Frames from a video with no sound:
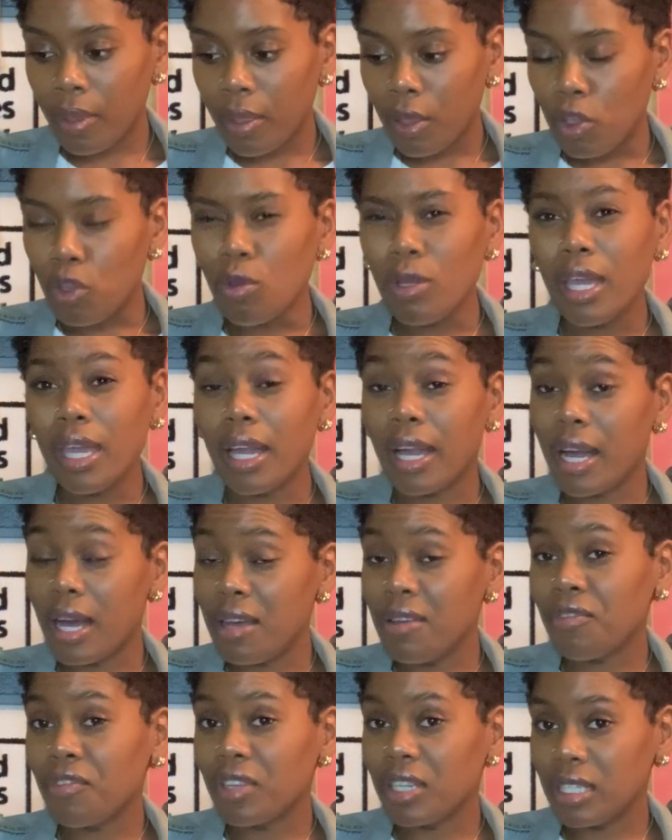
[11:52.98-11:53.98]
you get
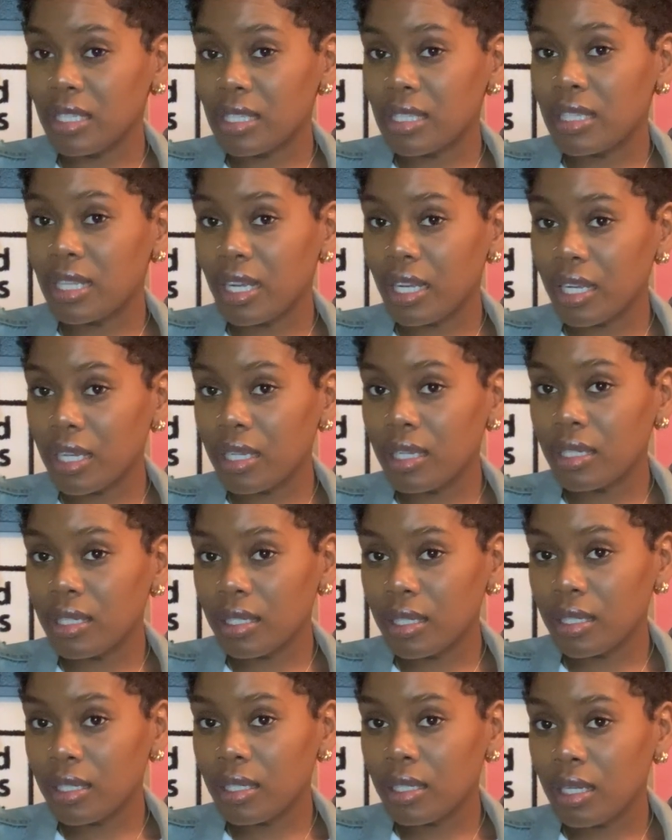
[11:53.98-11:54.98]
confidence there.
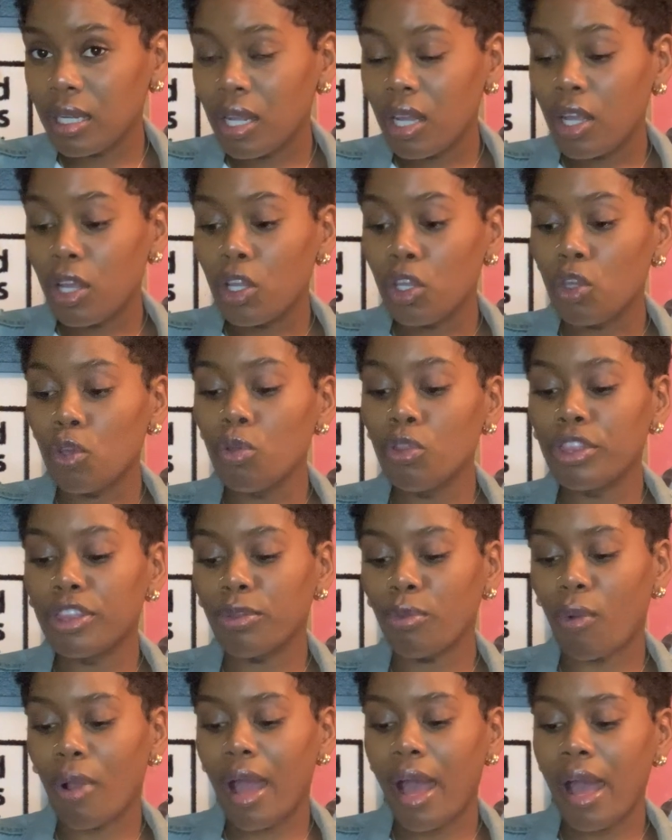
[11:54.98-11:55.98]
You
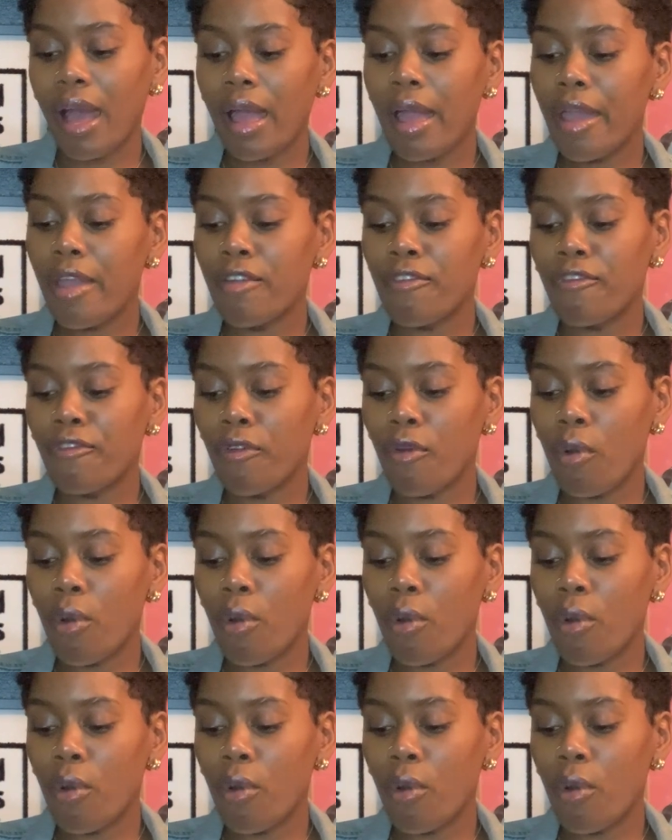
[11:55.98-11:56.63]
thrive